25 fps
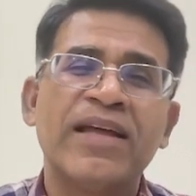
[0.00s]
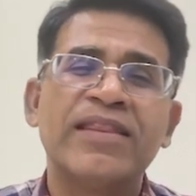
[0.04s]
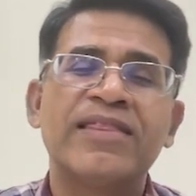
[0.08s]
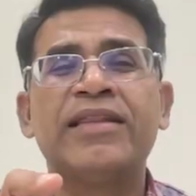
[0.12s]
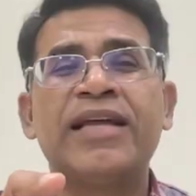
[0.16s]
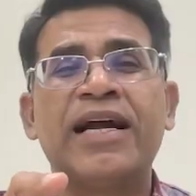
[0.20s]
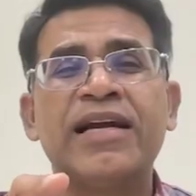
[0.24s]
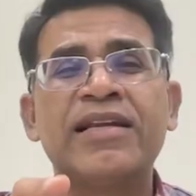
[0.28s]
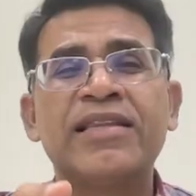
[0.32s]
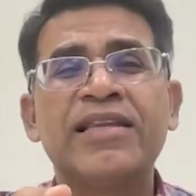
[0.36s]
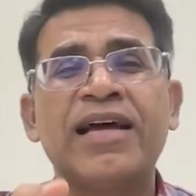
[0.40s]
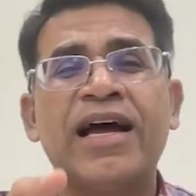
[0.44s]

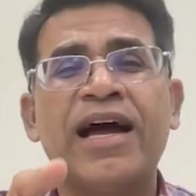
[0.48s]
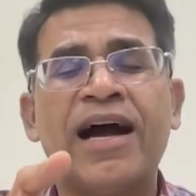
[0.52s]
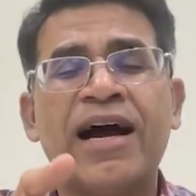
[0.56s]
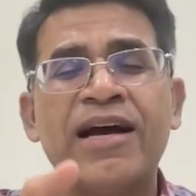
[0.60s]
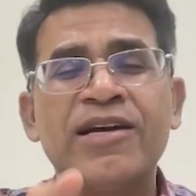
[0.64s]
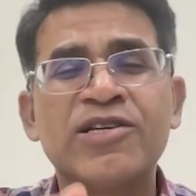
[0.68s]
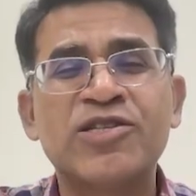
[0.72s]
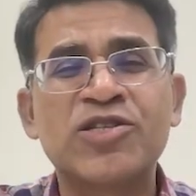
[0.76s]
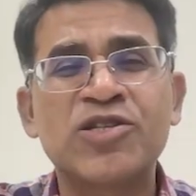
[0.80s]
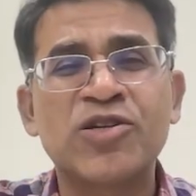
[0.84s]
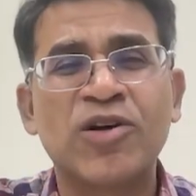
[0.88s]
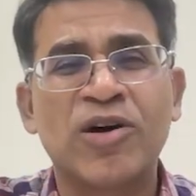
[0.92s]
that the
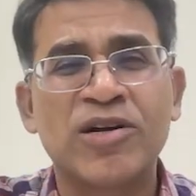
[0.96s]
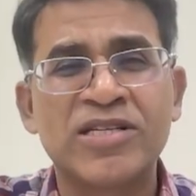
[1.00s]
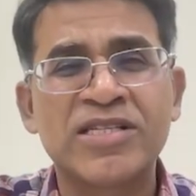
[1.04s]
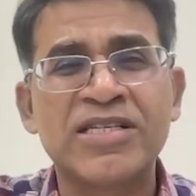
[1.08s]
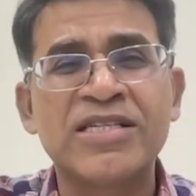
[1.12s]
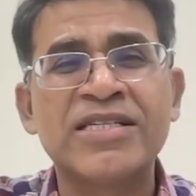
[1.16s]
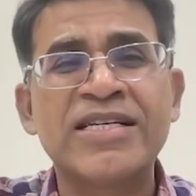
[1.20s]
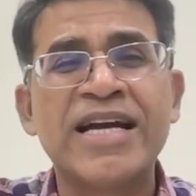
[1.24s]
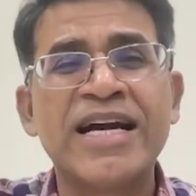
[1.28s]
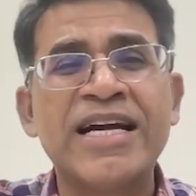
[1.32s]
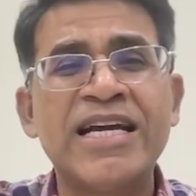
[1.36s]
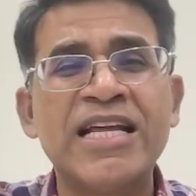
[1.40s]

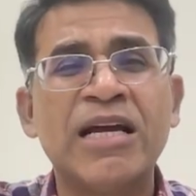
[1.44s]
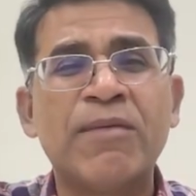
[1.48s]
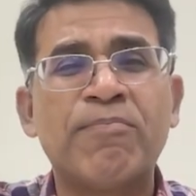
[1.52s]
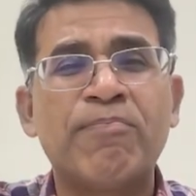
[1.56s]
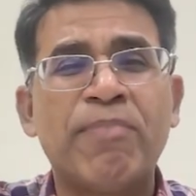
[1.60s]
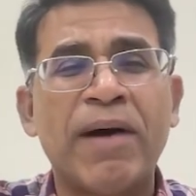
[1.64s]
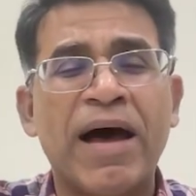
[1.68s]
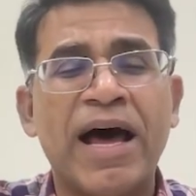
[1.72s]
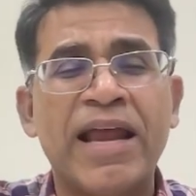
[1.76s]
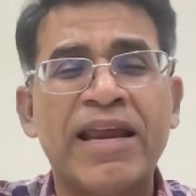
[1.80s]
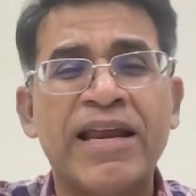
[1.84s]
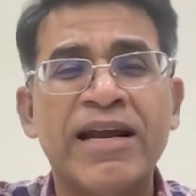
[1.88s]
isostatic
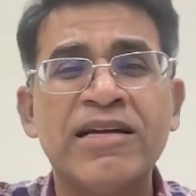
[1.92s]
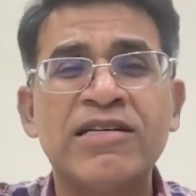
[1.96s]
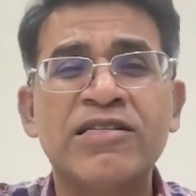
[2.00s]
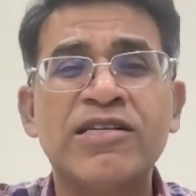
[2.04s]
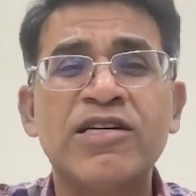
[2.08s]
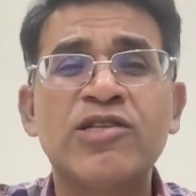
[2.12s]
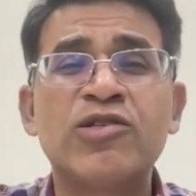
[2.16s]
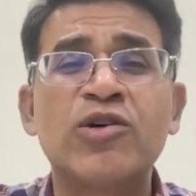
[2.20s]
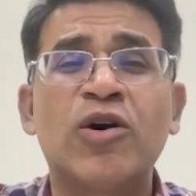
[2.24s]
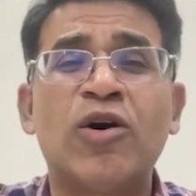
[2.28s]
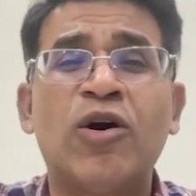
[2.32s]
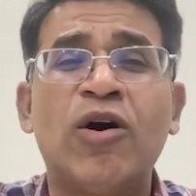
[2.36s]

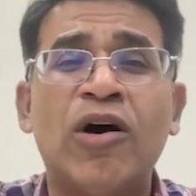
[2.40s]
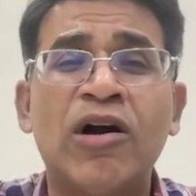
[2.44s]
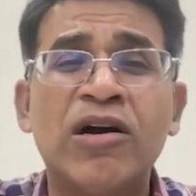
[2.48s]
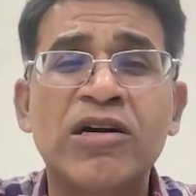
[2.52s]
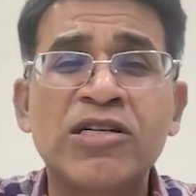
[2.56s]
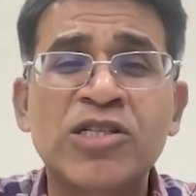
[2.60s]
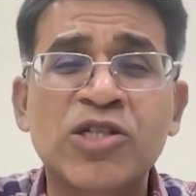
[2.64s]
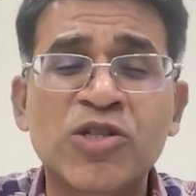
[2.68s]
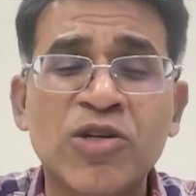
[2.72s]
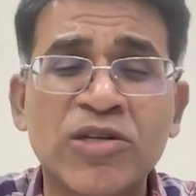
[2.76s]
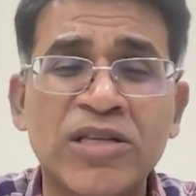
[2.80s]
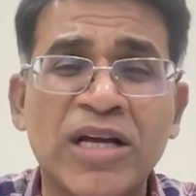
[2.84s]
balance is
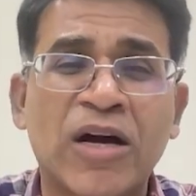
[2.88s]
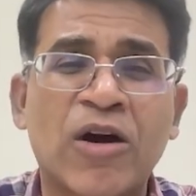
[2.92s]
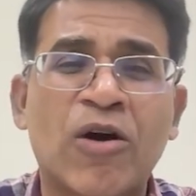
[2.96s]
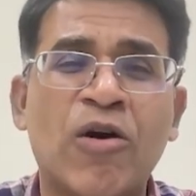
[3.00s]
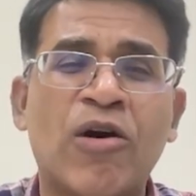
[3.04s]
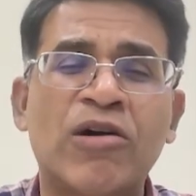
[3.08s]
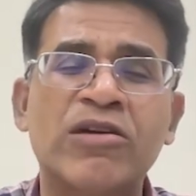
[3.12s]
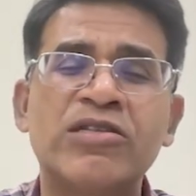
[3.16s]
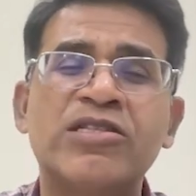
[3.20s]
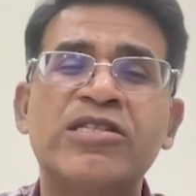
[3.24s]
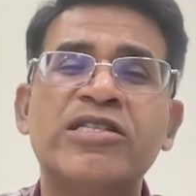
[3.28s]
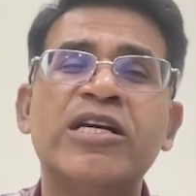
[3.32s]
also the
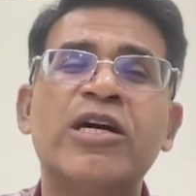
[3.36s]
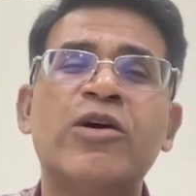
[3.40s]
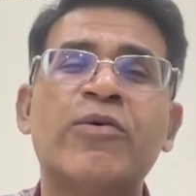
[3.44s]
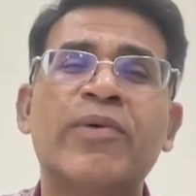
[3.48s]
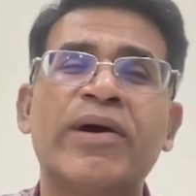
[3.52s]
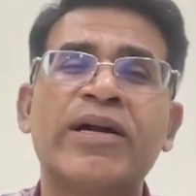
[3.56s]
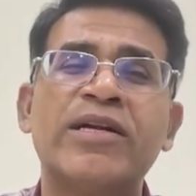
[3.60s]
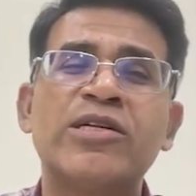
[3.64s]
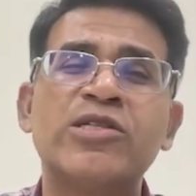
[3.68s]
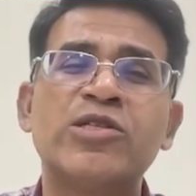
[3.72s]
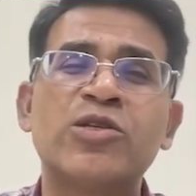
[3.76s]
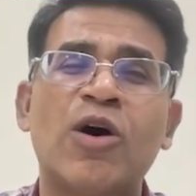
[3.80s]

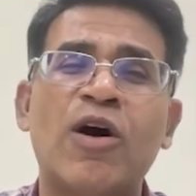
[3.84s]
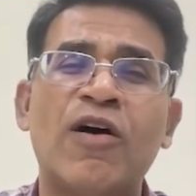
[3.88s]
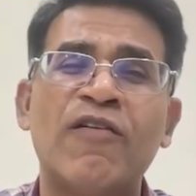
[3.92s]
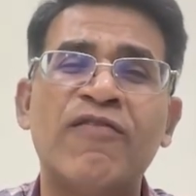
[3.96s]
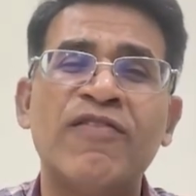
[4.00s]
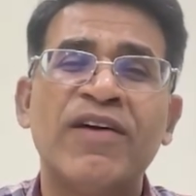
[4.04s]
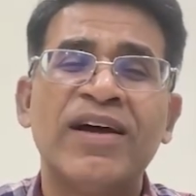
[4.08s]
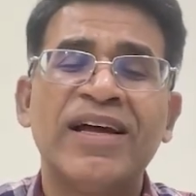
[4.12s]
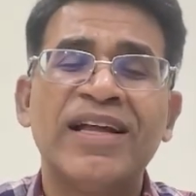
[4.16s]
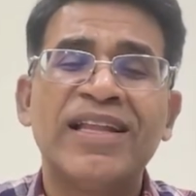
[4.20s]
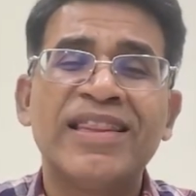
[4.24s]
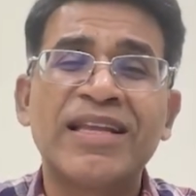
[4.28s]
consequence
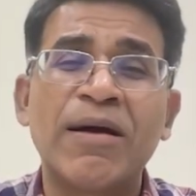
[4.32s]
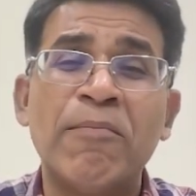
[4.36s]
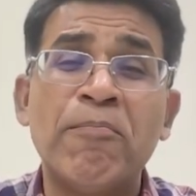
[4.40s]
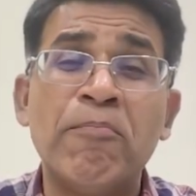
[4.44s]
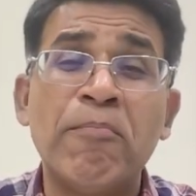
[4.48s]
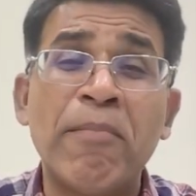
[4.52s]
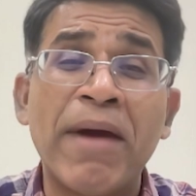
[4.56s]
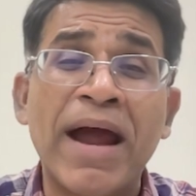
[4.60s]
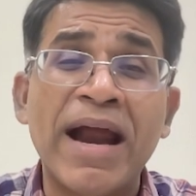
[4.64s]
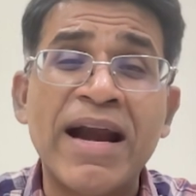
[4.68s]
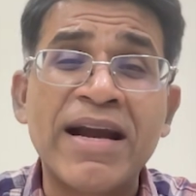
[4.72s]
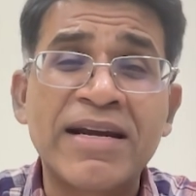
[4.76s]
of the
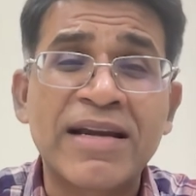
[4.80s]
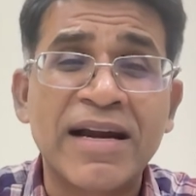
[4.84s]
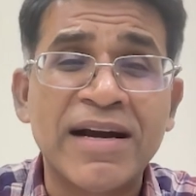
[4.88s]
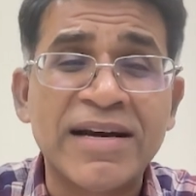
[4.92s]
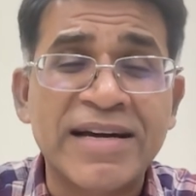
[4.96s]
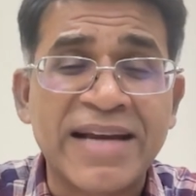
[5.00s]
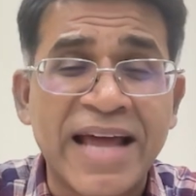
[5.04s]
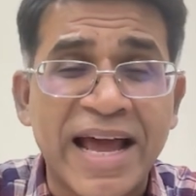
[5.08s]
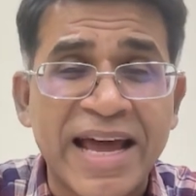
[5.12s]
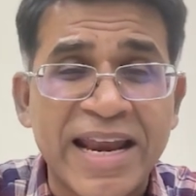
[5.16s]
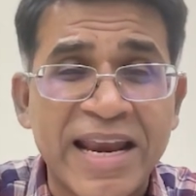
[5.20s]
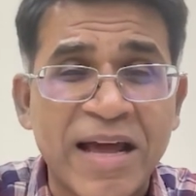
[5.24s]

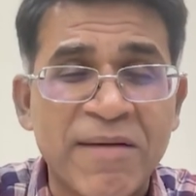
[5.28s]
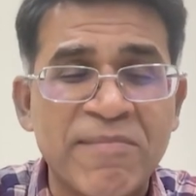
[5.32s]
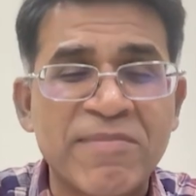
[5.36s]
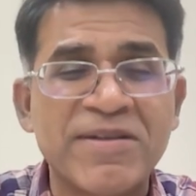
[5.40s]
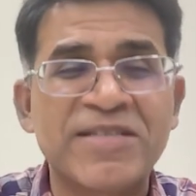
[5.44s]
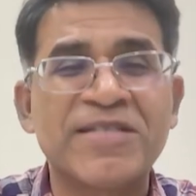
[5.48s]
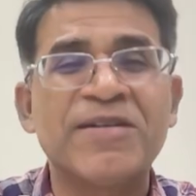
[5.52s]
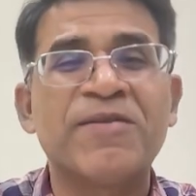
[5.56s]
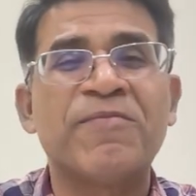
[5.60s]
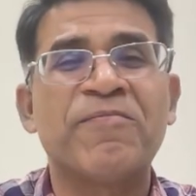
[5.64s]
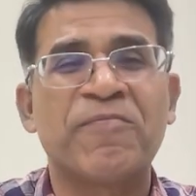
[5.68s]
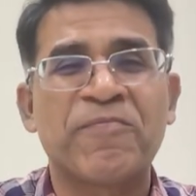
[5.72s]
mantle
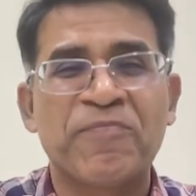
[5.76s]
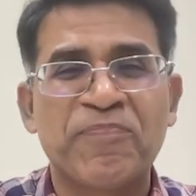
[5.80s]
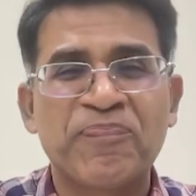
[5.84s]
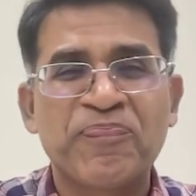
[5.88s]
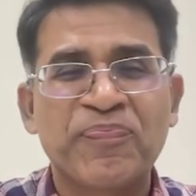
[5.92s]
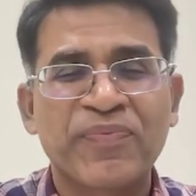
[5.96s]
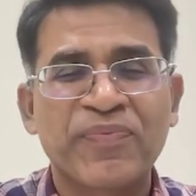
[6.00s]
dynamism.